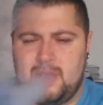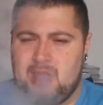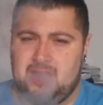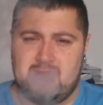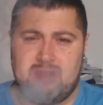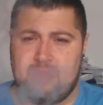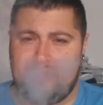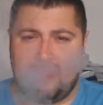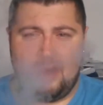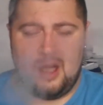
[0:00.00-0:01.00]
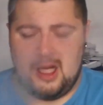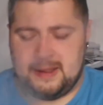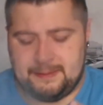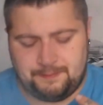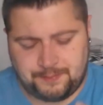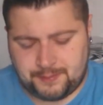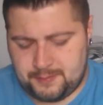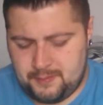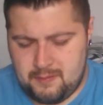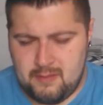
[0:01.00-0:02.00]
And it's just,
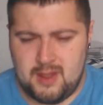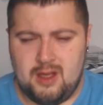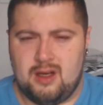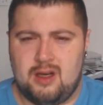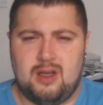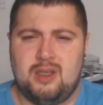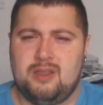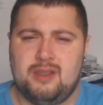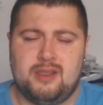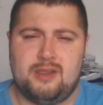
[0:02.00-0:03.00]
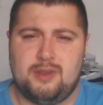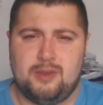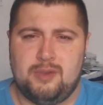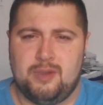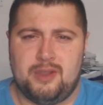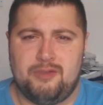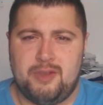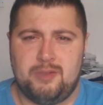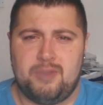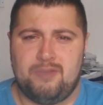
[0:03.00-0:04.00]
oh, it's so
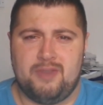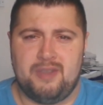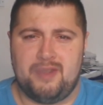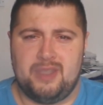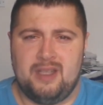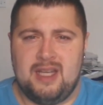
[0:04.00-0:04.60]
unreal, the flavour.